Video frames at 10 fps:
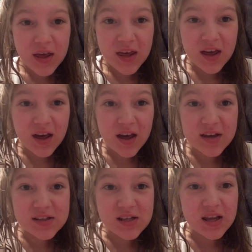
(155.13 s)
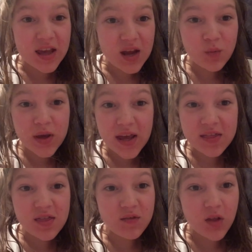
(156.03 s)
Okay, guys, again we
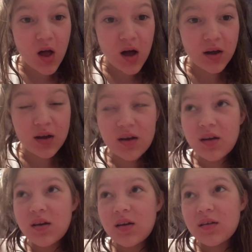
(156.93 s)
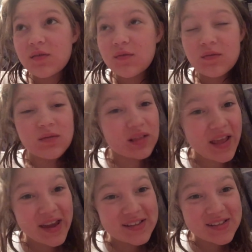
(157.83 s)
end the vlog
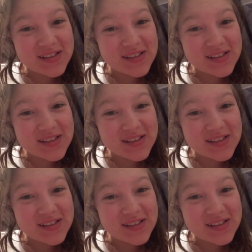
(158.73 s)
late